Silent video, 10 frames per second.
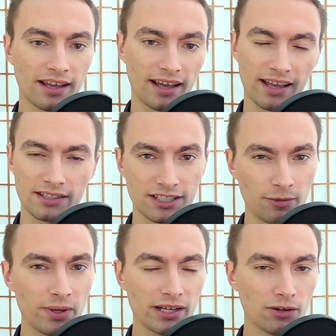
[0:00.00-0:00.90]
and
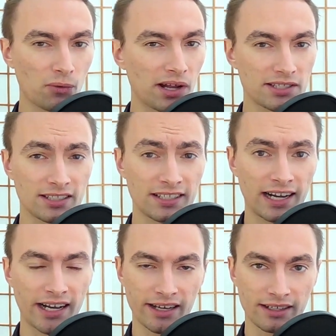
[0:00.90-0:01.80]
Sabina wants to
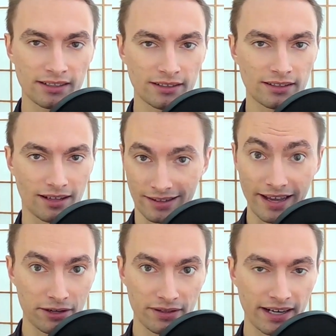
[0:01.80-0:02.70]
die
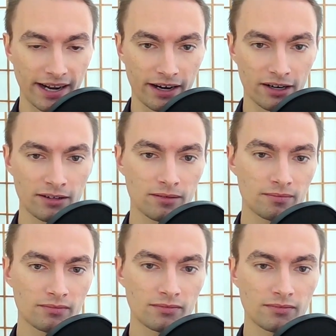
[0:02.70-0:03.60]
lighter than air.
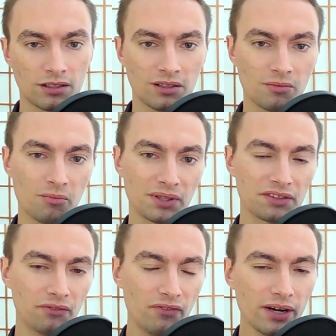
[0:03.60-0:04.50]
But the
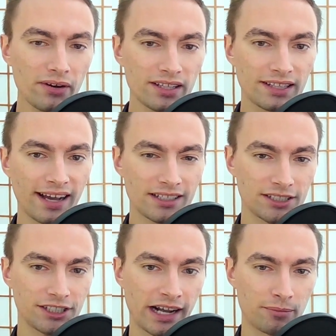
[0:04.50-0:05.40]
very last
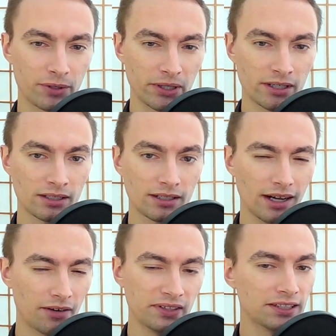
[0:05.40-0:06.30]
chapter
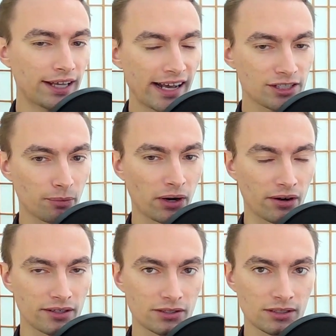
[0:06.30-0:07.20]
of the last
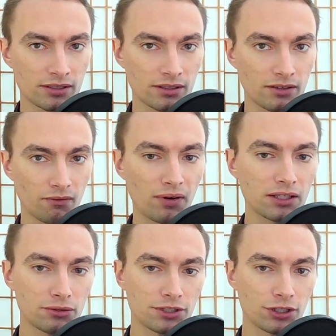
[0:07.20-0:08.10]
part
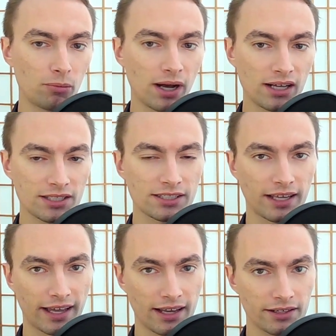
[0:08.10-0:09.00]
follows Tomas
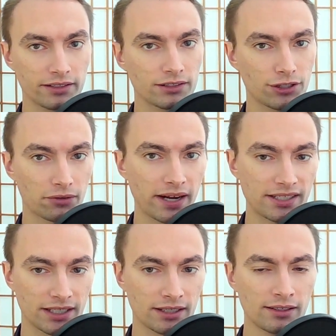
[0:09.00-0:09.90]
and
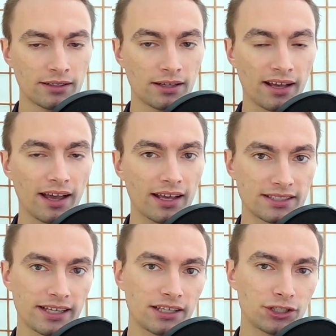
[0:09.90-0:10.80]
Teresa as
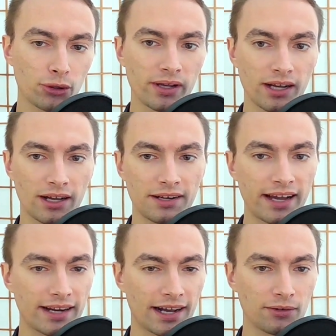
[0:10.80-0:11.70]
they enjoy a
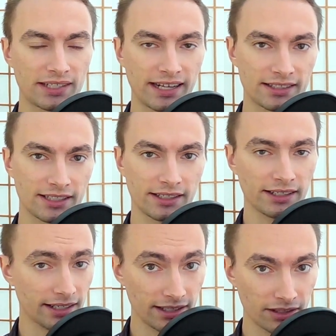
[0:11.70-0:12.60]
night out dancing
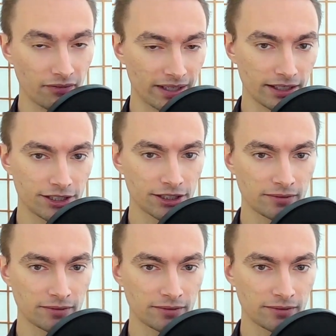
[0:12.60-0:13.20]
in the village.